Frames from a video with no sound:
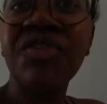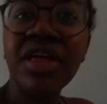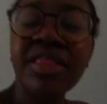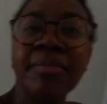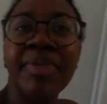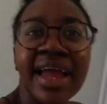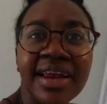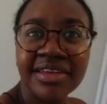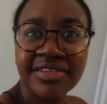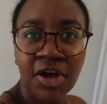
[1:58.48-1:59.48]
got the
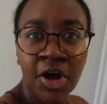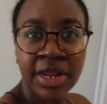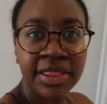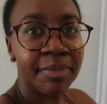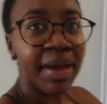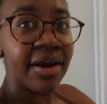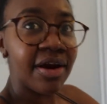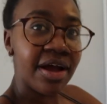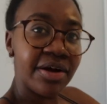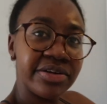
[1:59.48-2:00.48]
blacklist on in the
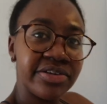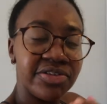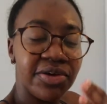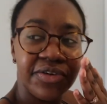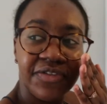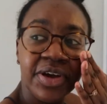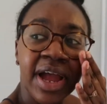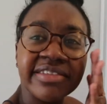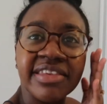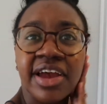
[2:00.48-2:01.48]
background, so if you
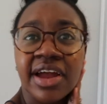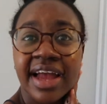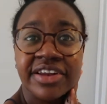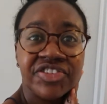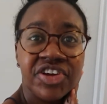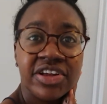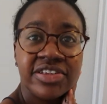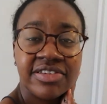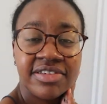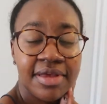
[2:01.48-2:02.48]
guys hear gunshots,